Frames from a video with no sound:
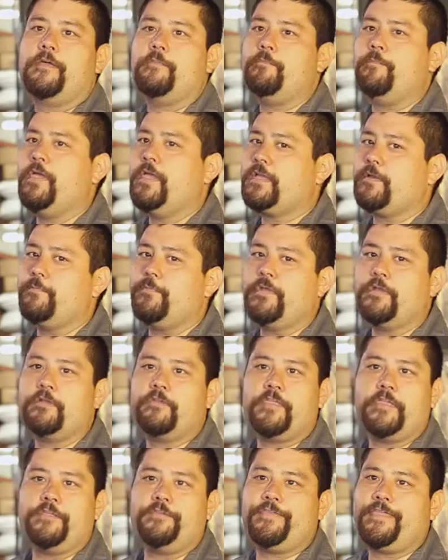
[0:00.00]
make a
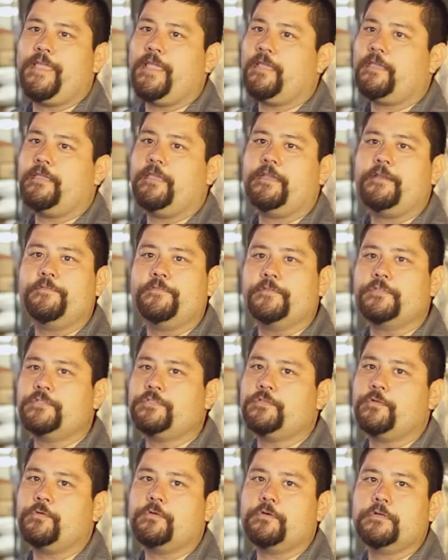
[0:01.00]
beer that you can't get in the
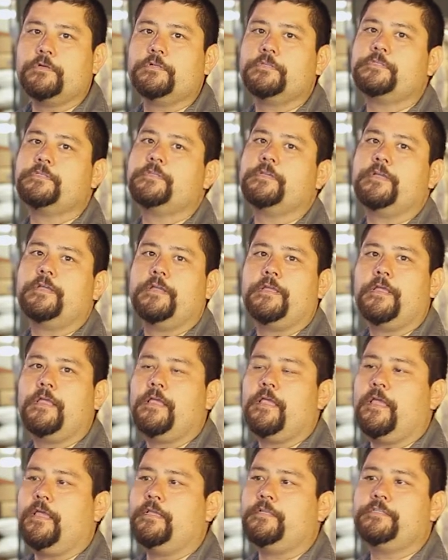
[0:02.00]
stores.
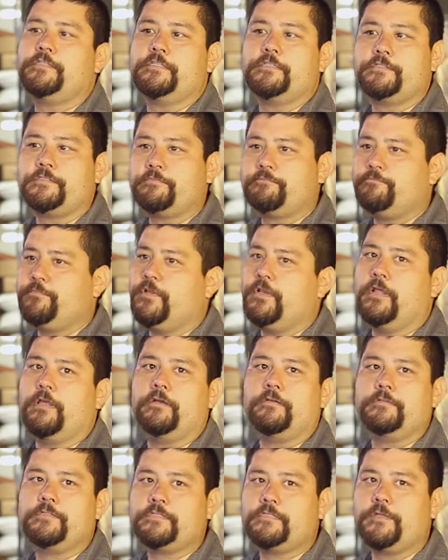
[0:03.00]
And it's just, you know,
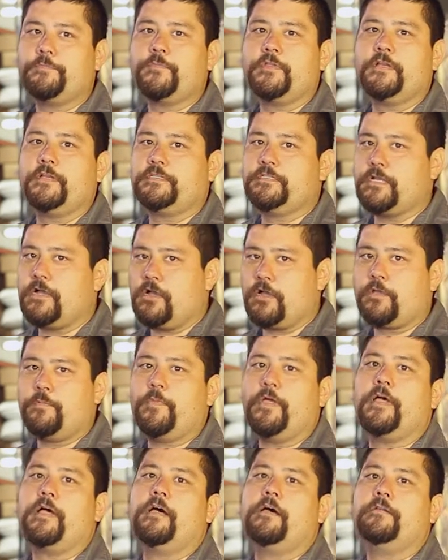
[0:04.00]
it's something to talk
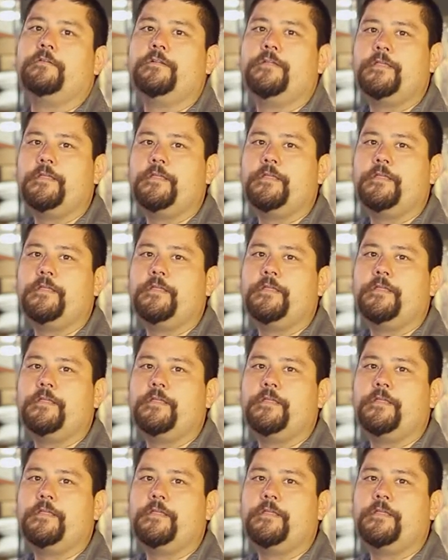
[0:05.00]
about.